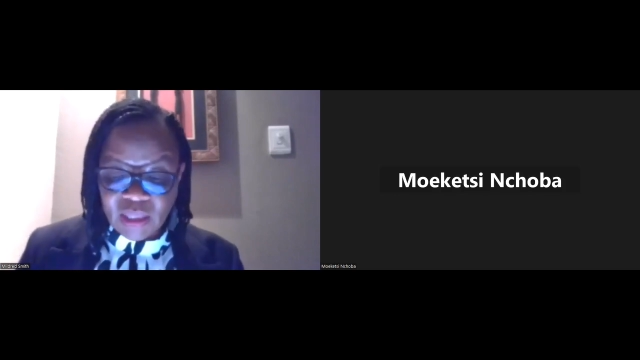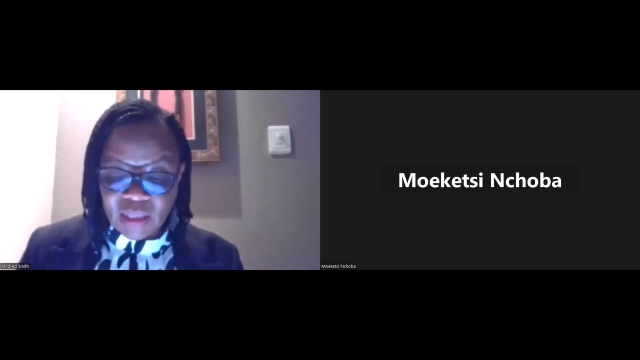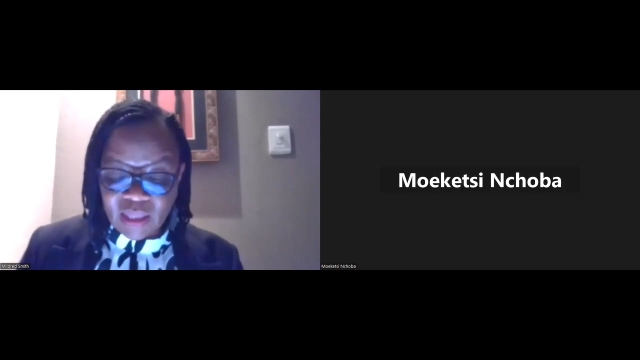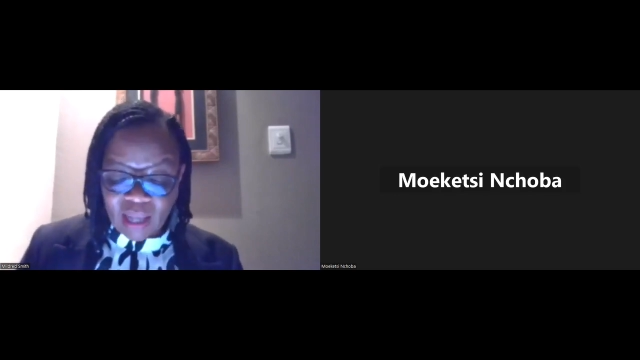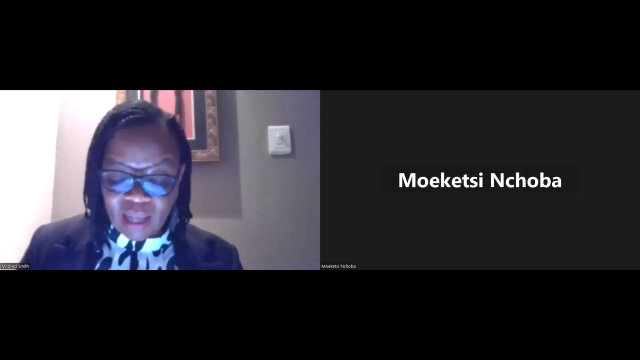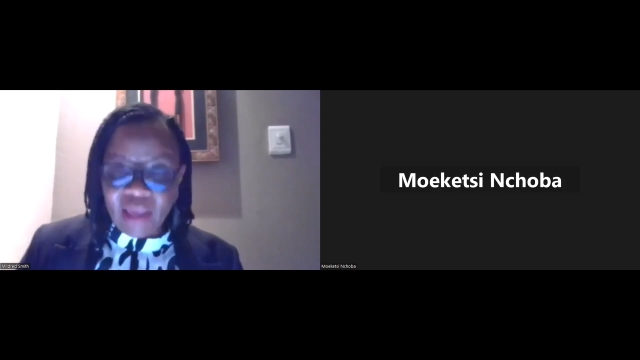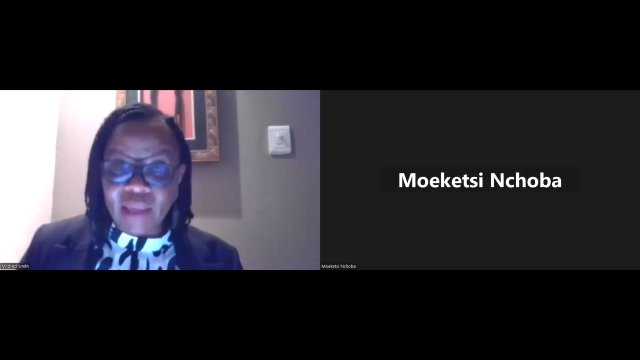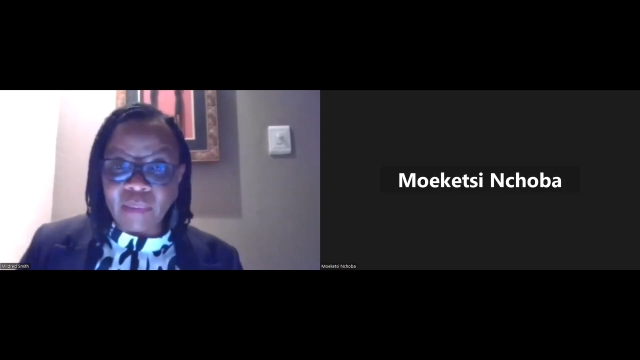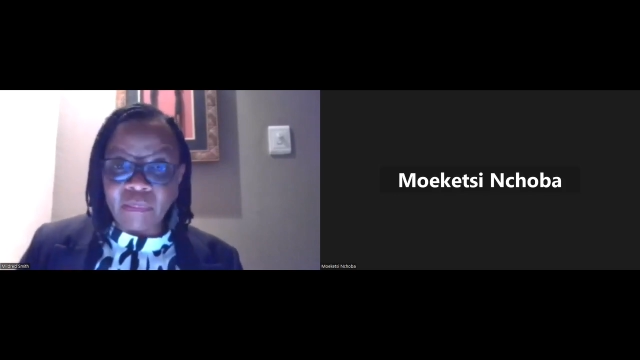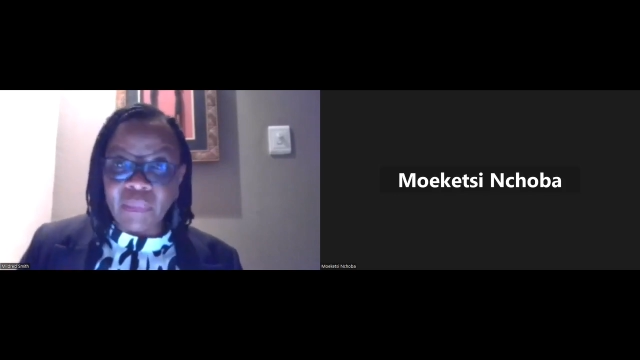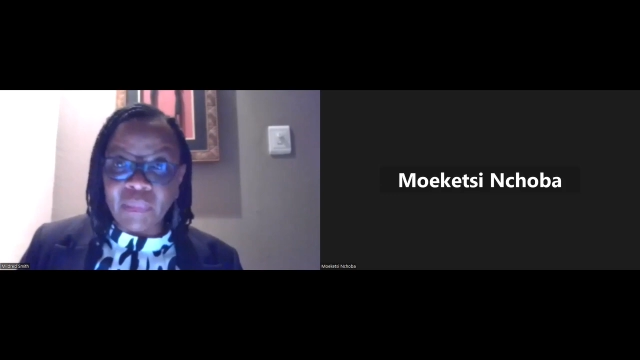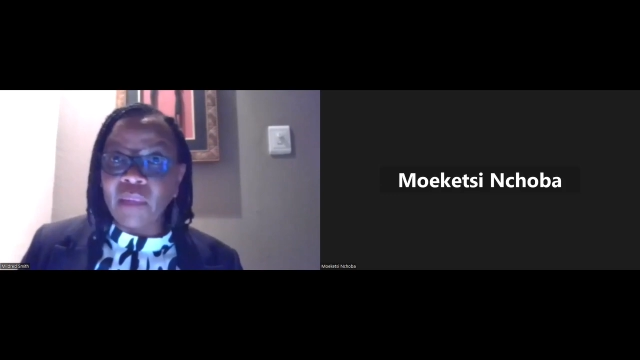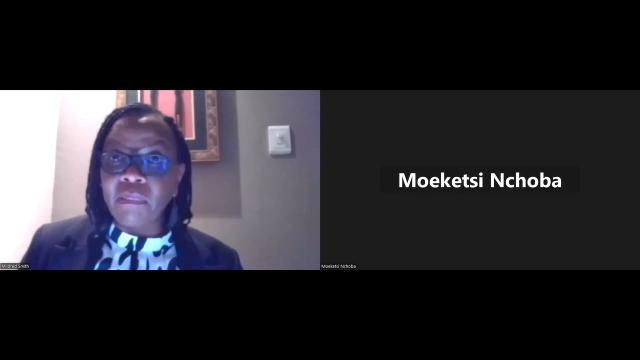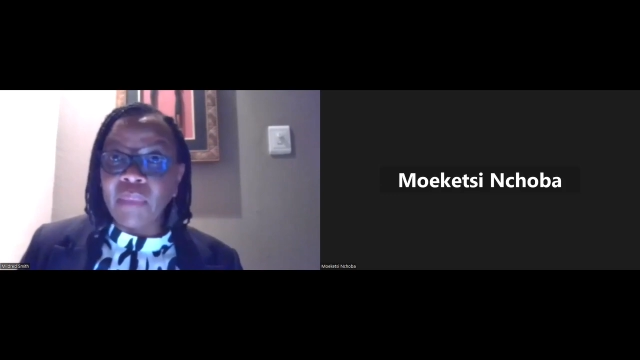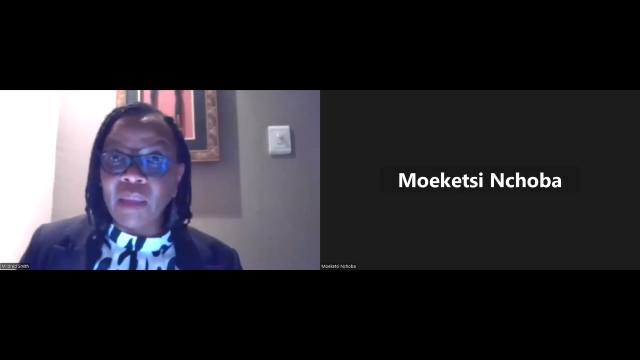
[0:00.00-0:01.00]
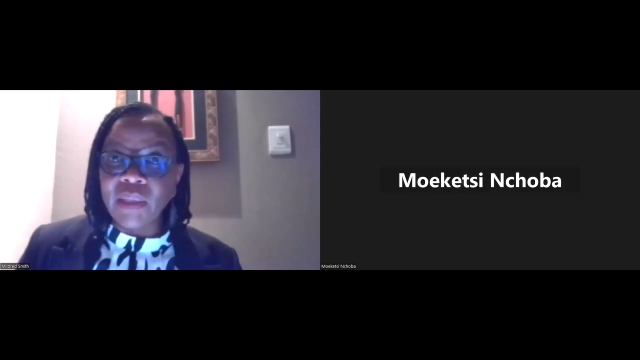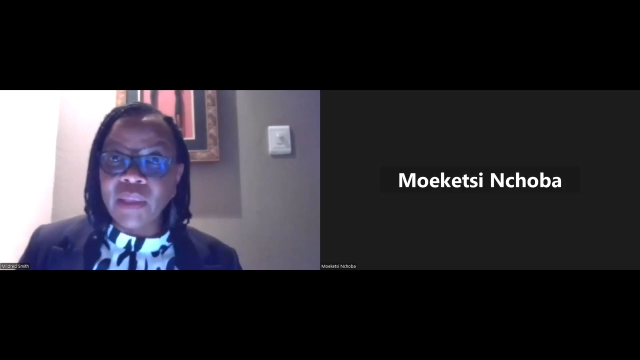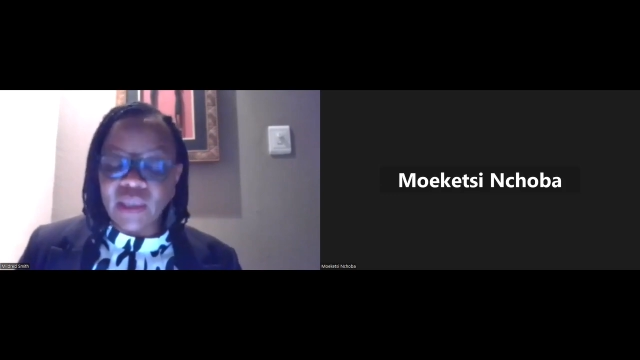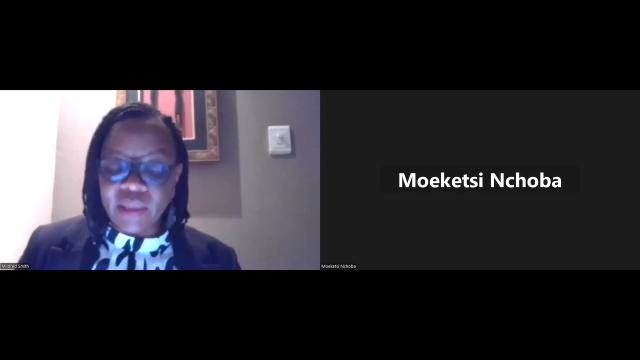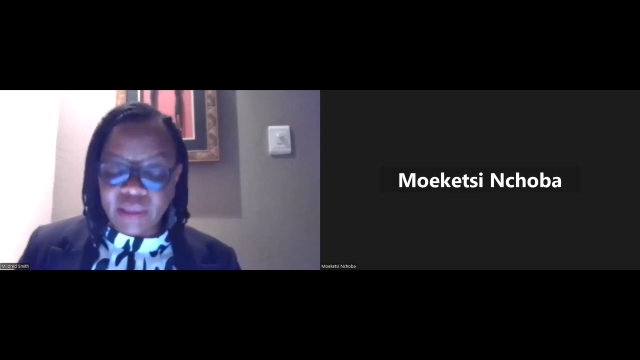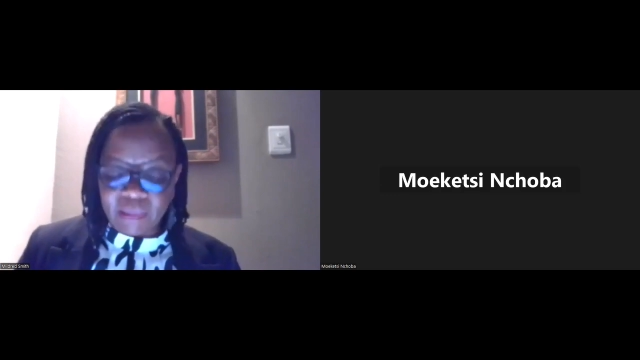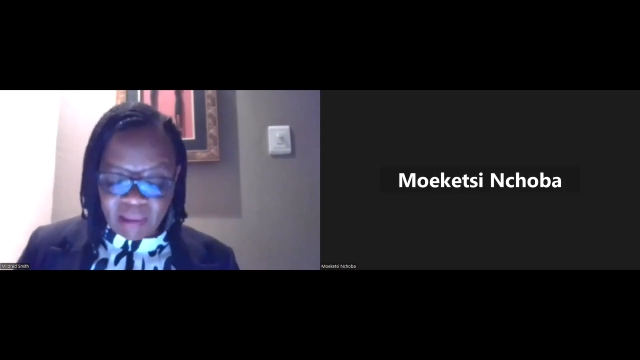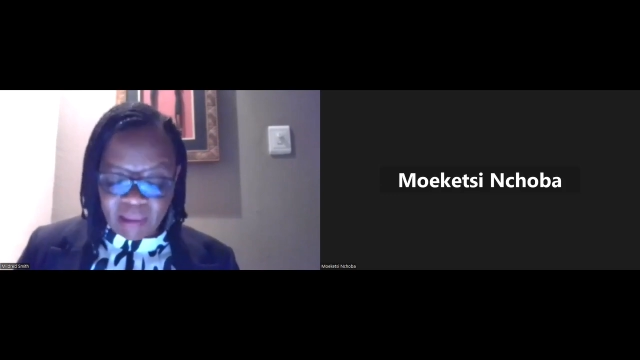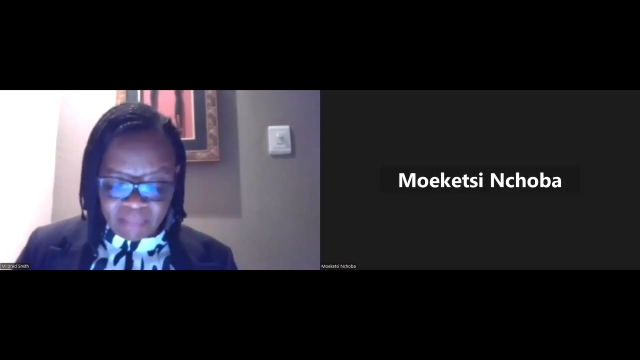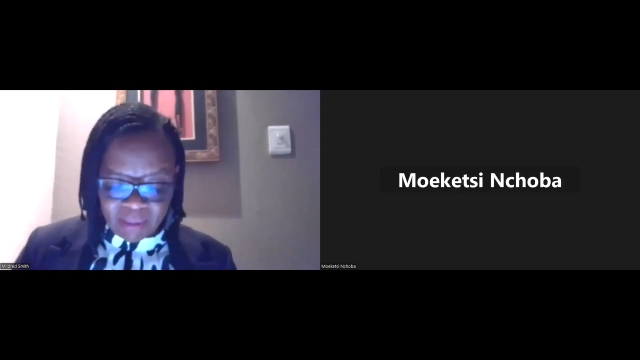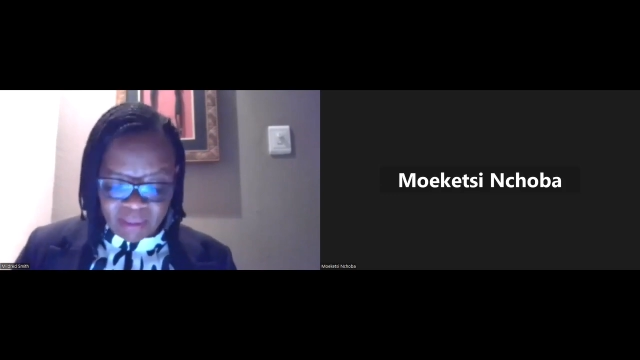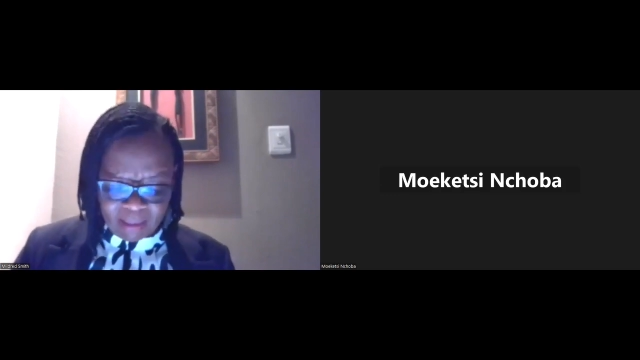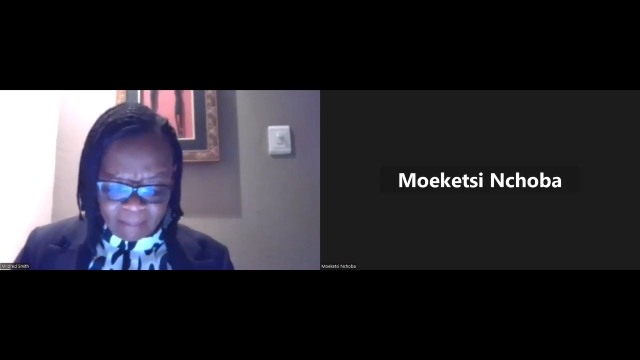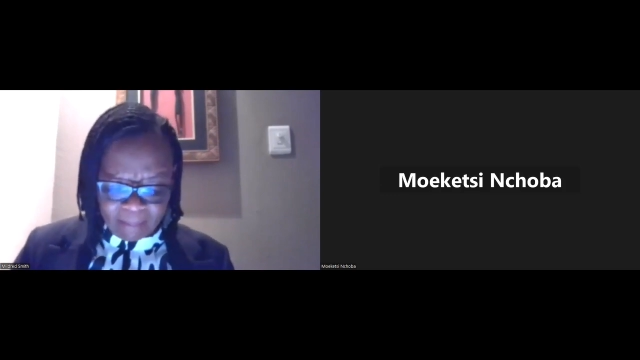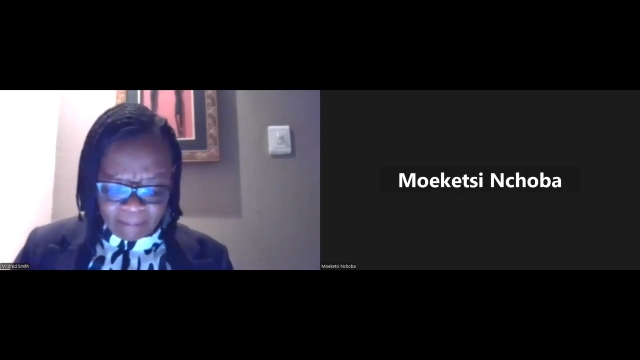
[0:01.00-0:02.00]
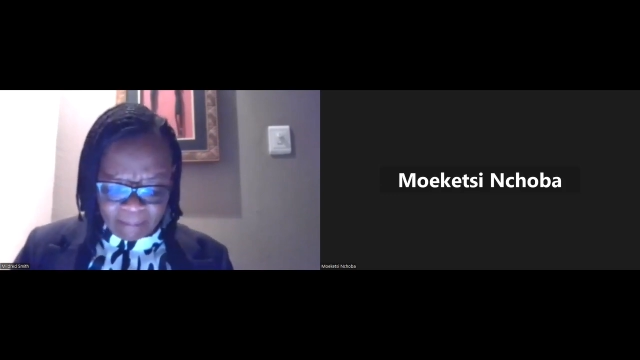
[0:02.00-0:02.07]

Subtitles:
that ma'am still remember them.